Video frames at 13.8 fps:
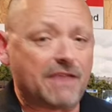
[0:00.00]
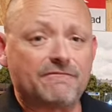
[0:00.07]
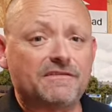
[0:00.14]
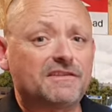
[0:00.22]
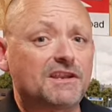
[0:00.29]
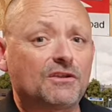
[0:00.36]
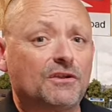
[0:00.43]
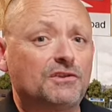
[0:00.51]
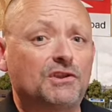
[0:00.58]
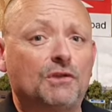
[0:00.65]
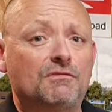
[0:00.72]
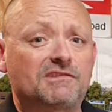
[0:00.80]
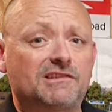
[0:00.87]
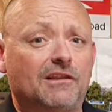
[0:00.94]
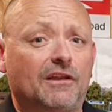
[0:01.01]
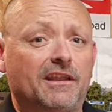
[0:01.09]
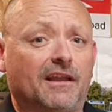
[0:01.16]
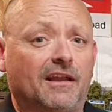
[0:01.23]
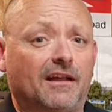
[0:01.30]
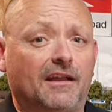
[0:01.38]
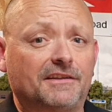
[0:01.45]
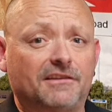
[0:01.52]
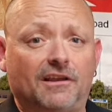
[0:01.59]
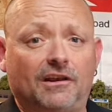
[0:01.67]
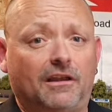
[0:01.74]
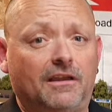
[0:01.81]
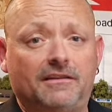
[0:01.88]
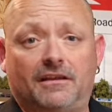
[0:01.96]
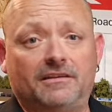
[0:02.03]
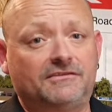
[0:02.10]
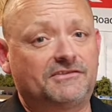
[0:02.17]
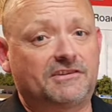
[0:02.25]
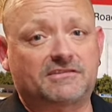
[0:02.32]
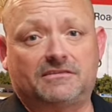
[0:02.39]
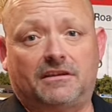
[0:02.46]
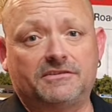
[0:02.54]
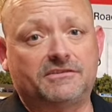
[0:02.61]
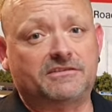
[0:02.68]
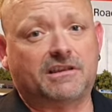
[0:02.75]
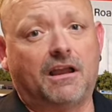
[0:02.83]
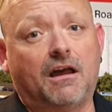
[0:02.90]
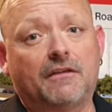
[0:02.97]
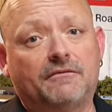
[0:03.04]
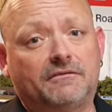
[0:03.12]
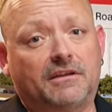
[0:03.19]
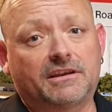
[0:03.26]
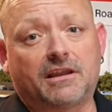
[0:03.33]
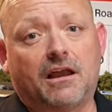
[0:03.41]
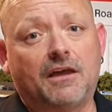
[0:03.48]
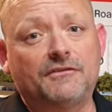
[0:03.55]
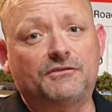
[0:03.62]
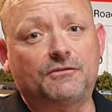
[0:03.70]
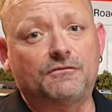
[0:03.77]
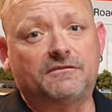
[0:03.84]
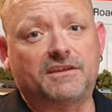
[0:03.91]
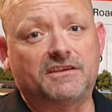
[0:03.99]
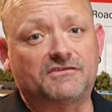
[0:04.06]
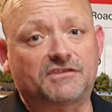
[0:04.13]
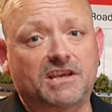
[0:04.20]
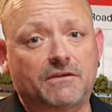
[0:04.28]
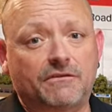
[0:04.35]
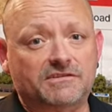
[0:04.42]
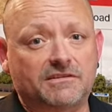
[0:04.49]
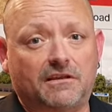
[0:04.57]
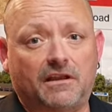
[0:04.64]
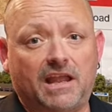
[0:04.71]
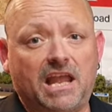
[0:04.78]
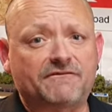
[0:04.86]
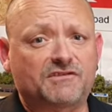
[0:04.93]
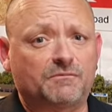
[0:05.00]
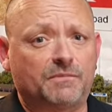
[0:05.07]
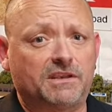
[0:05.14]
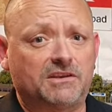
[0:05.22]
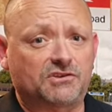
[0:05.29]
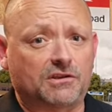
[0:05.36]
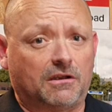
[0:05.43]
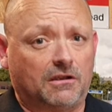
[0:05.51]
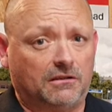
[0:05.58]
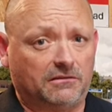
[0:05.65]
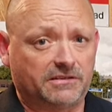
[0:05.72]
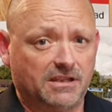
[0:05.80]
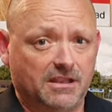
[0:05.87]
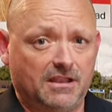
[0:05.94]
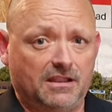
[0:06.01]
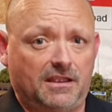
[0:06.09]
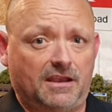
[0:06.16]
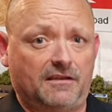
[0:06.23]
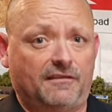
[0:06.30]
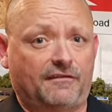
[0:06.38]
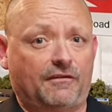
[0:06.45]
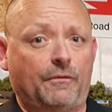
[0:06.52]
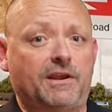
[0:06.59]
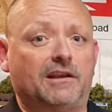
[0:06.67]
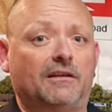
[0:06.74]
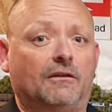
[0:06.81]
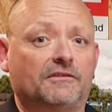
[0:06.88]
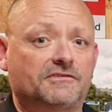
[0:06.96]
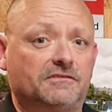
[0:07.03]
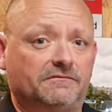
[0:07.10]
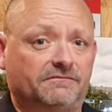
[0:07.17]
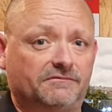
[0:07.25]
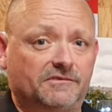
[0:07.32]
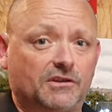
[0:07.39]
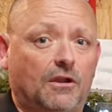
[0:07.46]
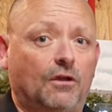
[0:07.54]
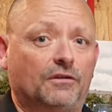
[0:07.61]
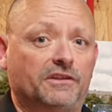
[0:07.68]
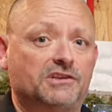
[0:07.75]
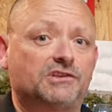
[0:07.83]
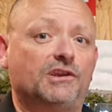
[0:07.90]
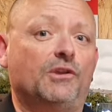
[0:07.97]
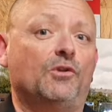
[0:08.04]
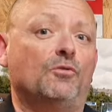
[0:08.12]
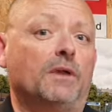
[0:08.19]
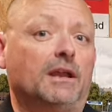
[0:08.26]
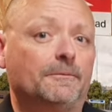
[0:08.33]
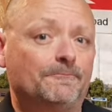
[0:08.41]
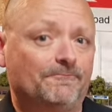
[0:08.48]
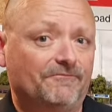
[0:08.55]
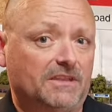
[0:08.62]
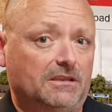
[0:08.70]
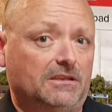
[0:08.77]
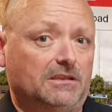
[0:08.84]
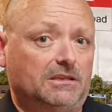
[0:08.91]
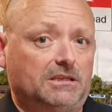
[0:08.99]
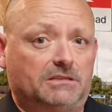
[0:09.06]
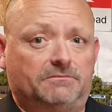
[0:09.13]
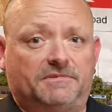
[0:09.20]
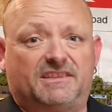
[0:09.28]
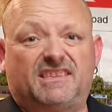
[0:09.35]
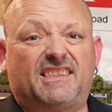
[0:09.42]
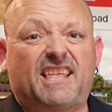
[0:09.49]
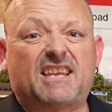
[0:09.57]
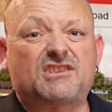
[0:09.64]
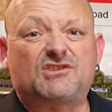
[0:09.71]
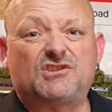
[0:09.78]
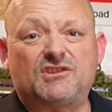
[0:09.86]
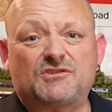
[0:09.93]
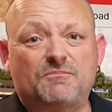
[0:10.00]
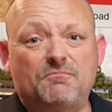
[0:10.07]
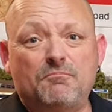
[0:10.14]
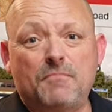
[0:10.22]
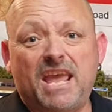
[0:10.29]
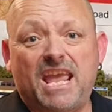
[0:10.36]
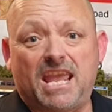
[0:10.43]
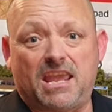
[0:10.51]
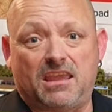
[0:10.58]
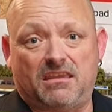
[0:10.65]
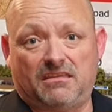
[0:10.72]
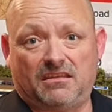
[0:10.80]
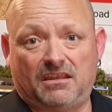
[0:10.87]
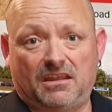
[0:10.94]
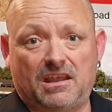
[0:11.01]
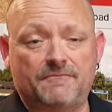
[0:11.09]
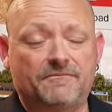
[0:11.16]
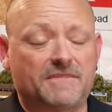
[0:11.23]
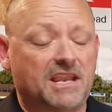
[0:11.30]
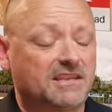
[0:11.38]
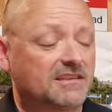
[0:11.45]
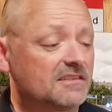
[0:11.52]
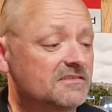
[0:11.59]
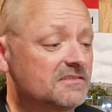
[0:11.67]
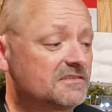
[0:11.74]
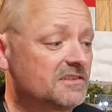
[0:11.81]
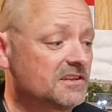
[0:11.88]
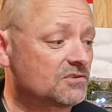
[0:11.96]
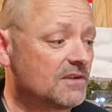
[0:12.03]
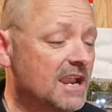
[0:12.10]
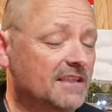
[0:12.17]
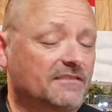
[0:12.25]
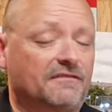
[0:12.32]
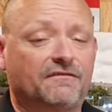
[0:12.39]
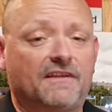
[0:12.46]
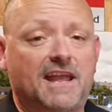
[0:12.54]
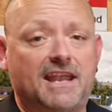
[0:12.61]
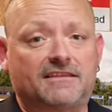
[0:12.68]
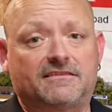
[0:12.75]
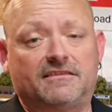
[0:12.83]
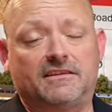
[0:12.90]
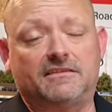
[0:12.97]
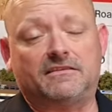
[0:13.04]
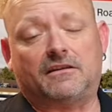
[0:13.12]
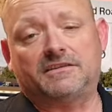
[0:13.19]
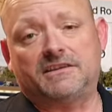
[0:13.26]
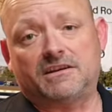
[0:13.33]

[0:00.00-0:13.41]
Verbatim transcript: everything I do is light-hearted. I, I, I just I just can't I can't do things seriously. I have to be a child and threw in lots of childish humour. But that's just me. Um, it doesn't detract the fact that I